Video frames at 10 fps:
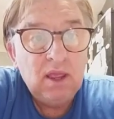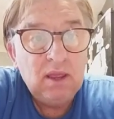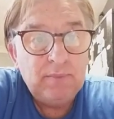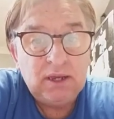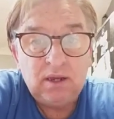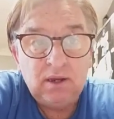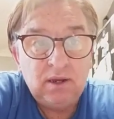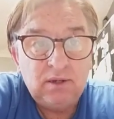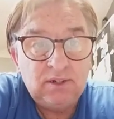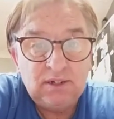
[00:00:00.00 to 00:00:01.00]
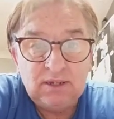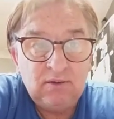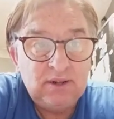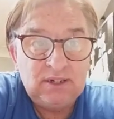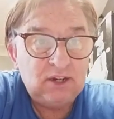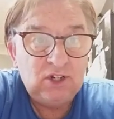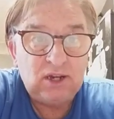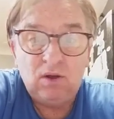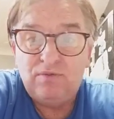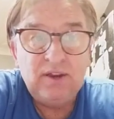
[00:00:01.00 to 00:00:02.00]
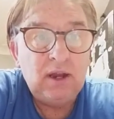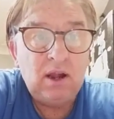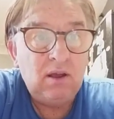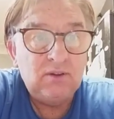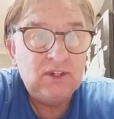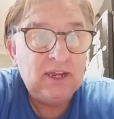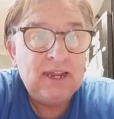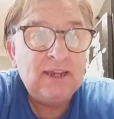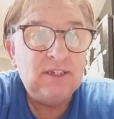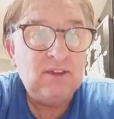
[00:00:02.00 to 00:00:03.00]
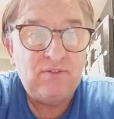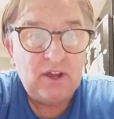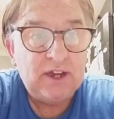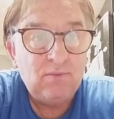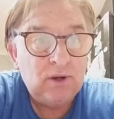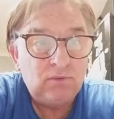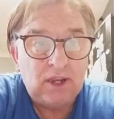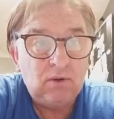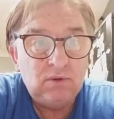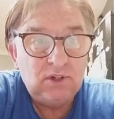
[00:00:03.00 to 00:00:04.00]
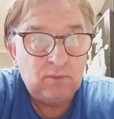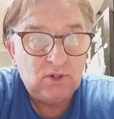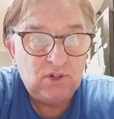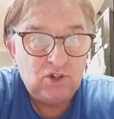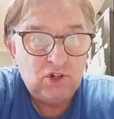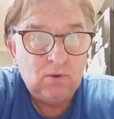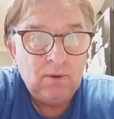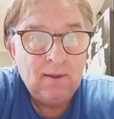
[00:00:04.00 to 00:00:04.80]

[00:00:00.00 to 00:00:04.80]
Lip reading: because there is such a golfing class. He is the fucking real deal, Thomas Tuchel.